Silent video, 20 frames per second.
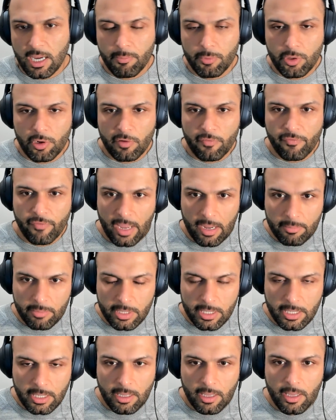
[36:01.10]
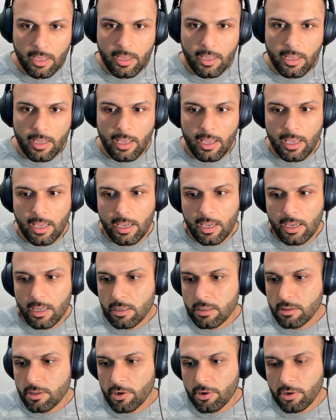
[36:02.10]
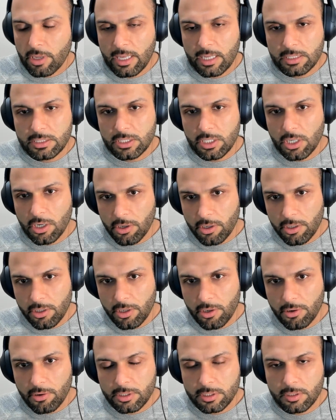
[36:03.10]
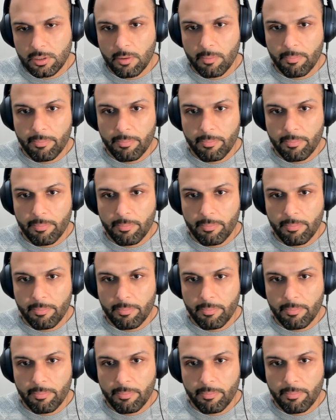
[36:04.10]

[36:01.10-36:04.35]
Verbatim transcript: with their family in their kids' younger years